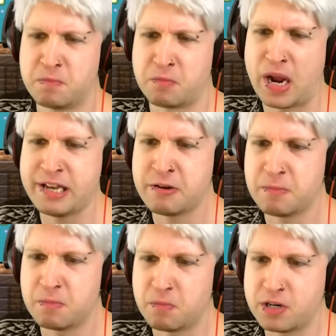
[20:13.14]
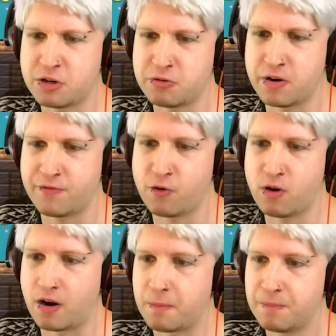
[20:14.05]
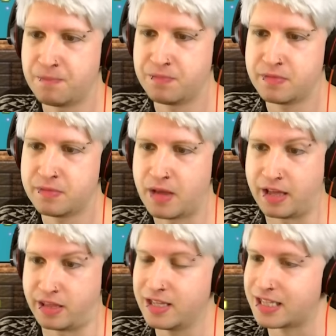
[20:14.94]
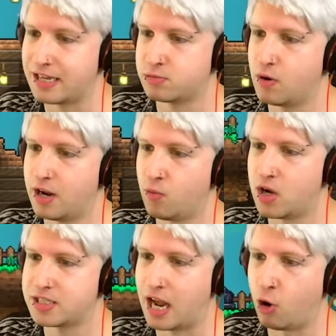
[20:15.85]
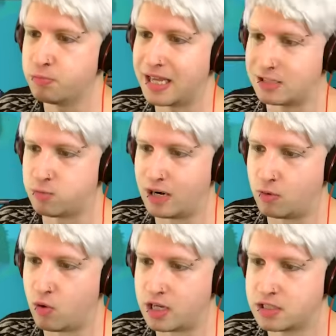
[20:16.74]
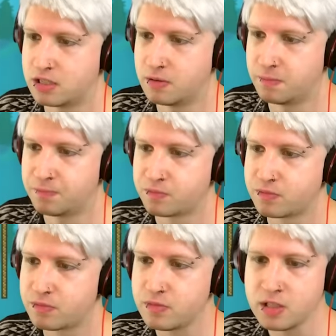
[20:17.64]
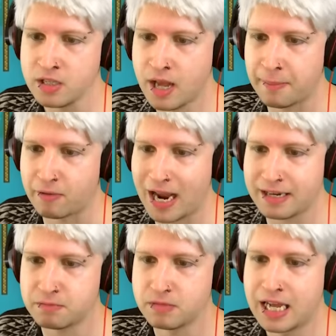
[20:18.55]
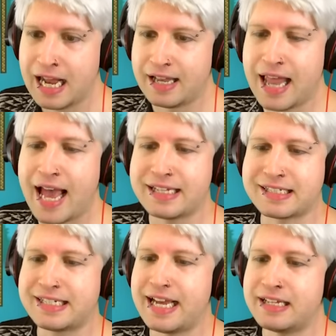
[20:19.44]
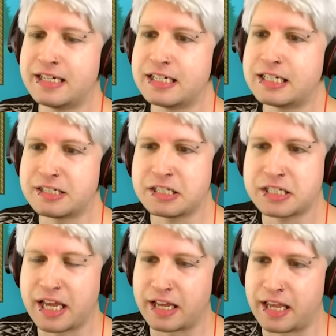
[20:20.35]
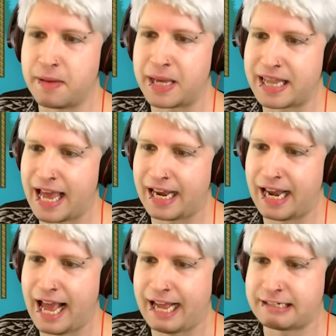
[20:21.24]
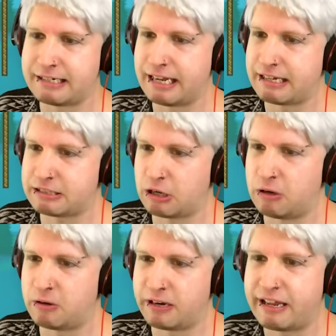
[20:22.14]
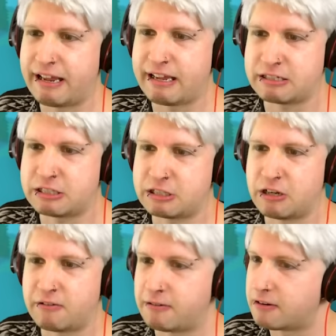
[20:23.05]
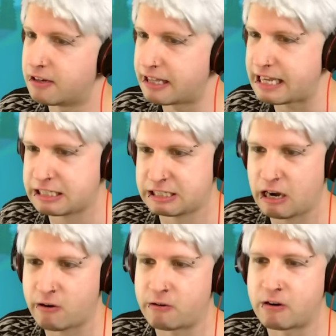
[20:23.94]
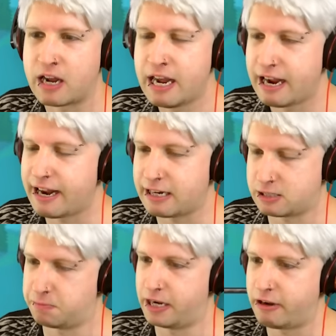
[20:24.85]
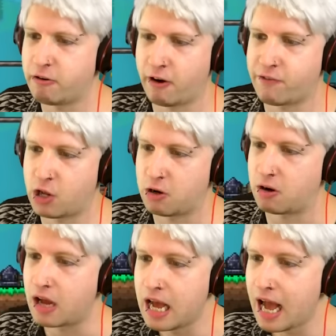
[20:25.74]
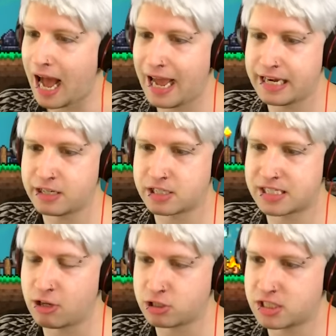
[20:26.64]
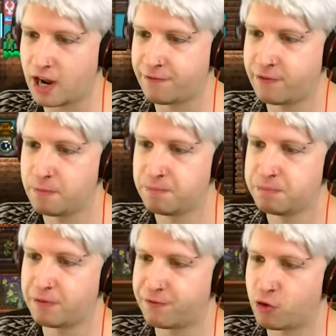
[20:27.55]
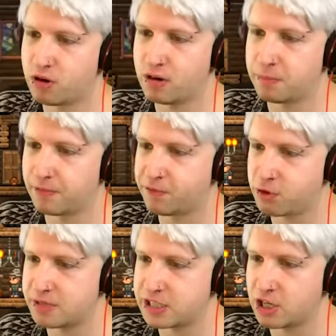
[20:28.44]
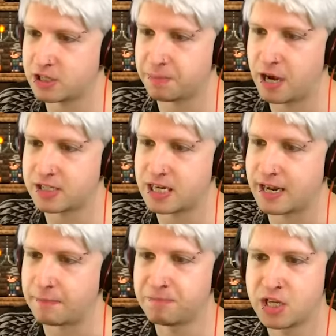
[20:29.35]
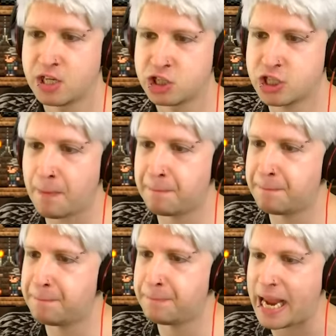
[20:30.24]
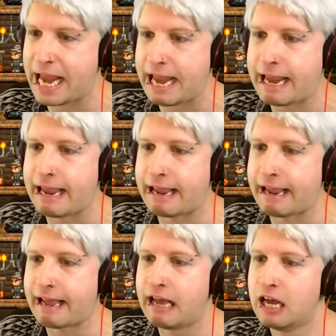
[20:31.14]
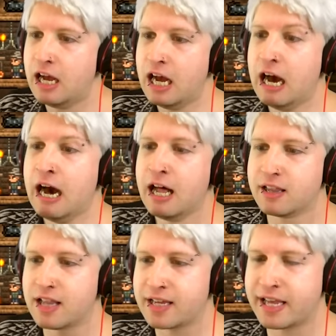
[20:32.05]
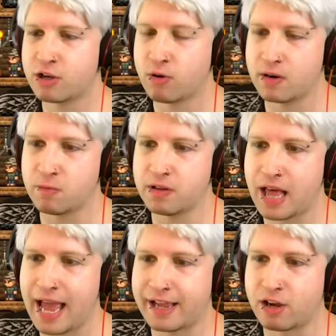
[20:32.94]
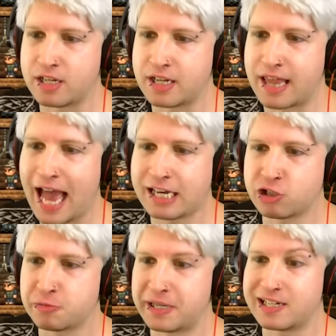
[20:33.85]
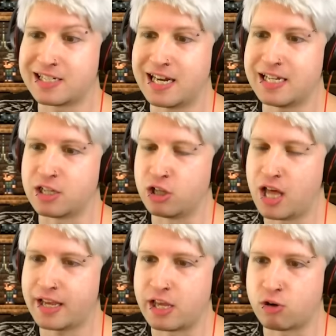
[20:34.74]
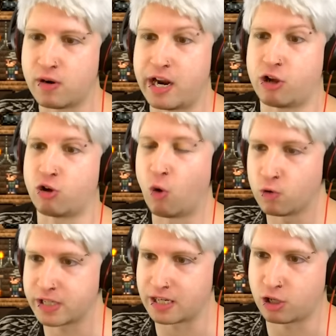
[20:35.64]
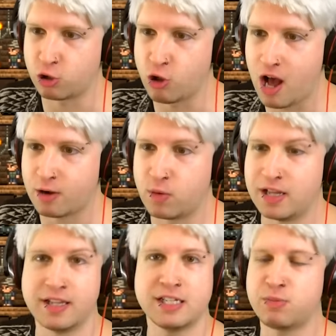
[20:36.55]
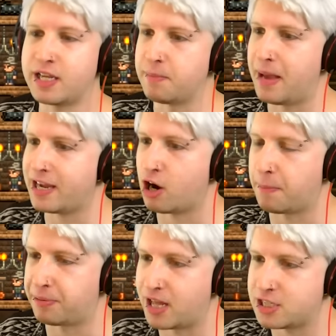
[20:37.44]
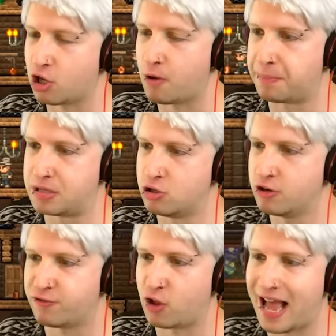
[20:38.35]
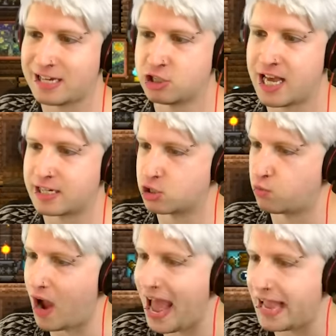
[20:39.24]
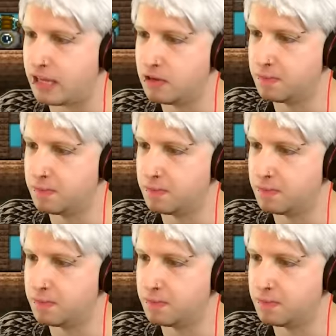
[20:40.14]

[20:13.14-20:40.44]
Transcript: Right? One, two, three, four. I think that's what it was. I hope that's what it was. Am I right? Light disc! Give me that light disc. Oh, yes, sir. Yes, sir. It is beautiful. I need to sell stuff before before we start depositing. Shopee. Lucky coin. We'll hang on to that just because it is a lucky coin. A golden clock. Well, at least we can make our place all beautiful. Hashtag swag.